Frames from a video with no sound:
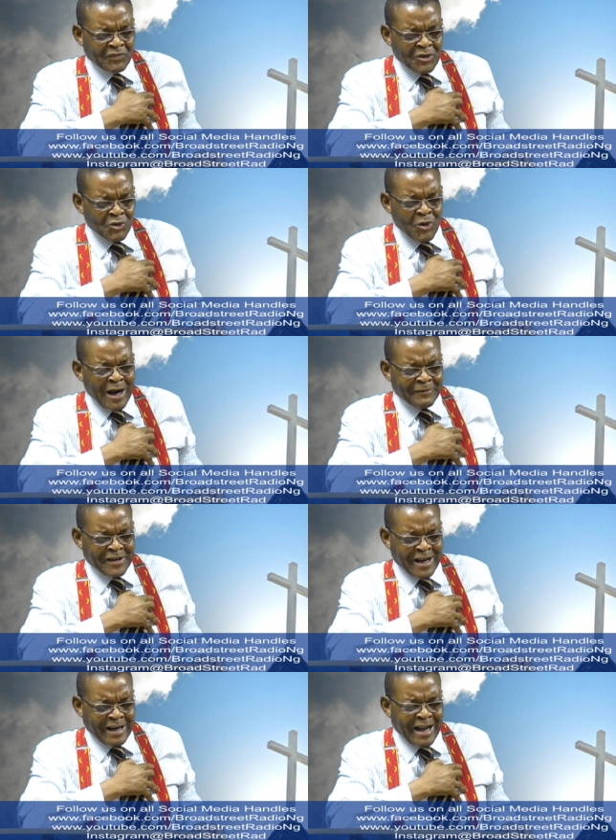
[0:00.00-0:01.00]
who have
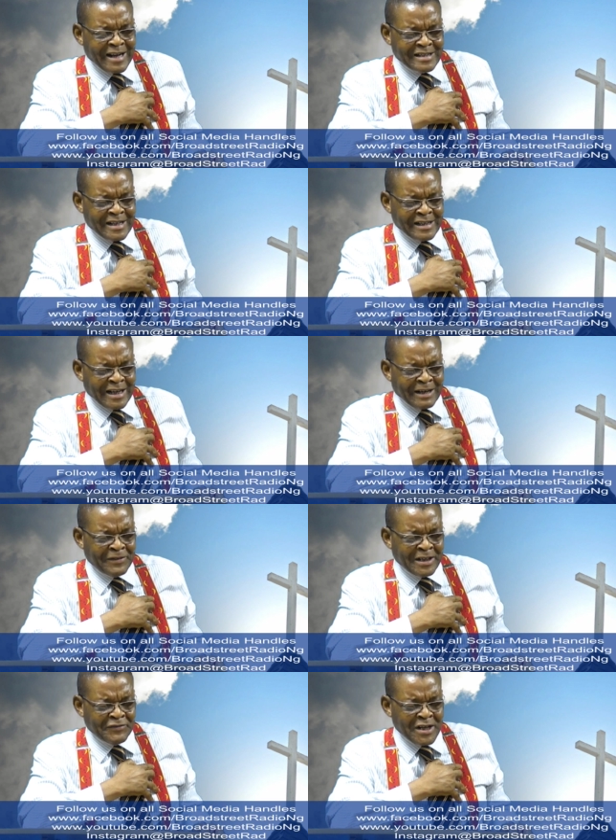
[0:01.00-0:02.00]
realized that they have
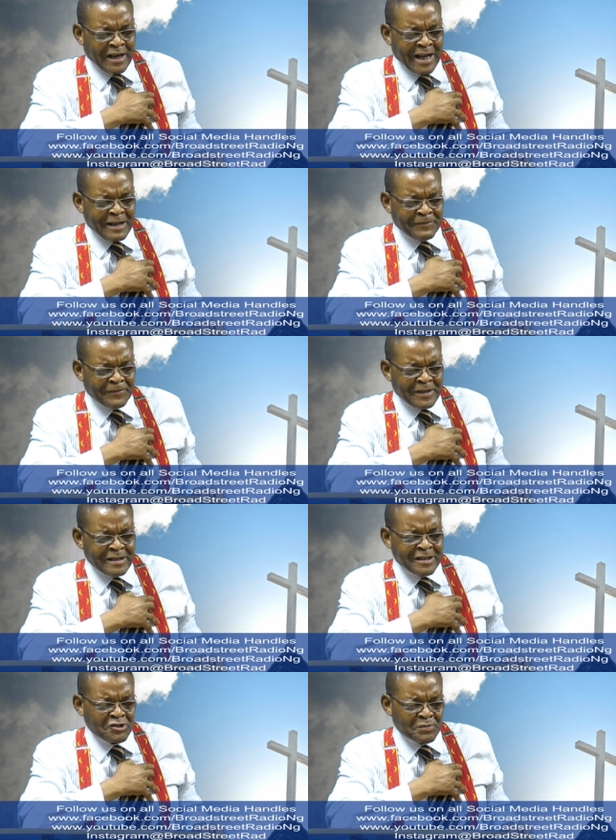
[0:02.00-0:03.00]
lived their life in
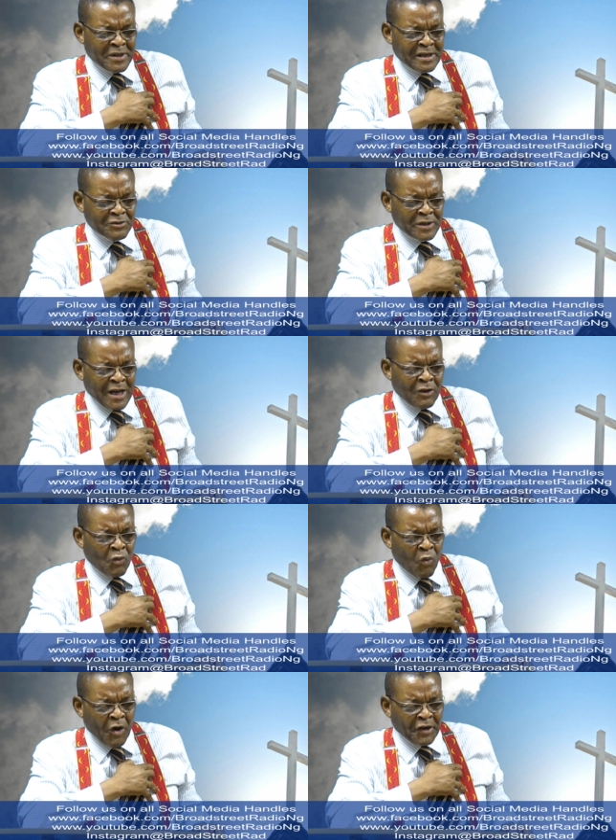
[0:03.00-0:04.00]
the Spirit without
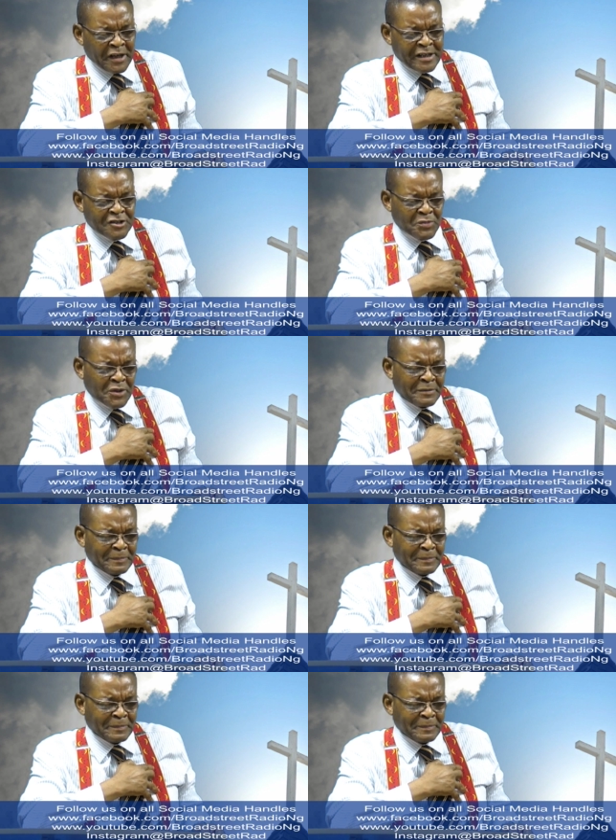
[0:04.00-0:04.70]
walking in the Spirit.